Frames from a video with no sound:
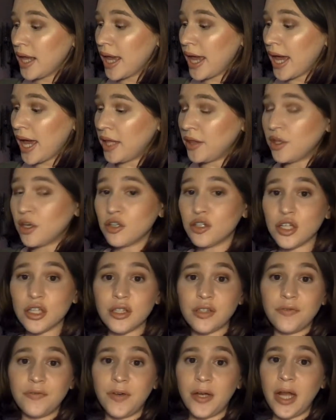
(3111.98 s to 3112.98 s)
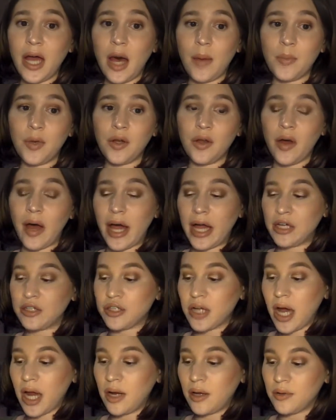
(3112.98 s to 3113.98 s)
And they're just phenomenal
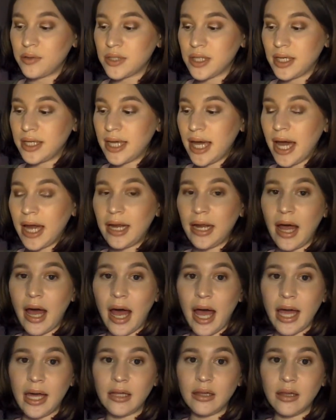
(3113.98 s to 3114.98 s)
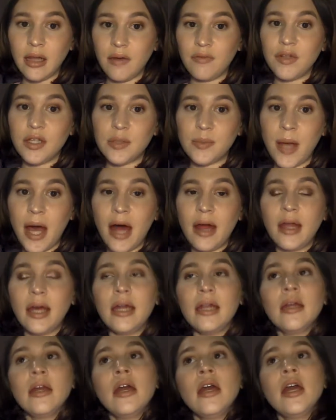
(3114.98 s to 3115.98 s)
eyeshadows. Again, I love this
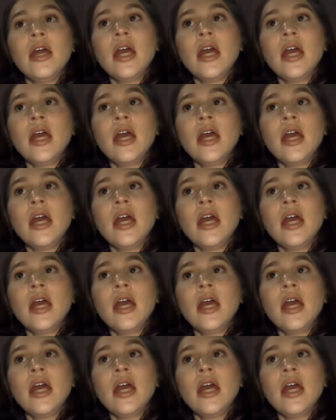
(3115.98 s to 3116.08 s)
palette.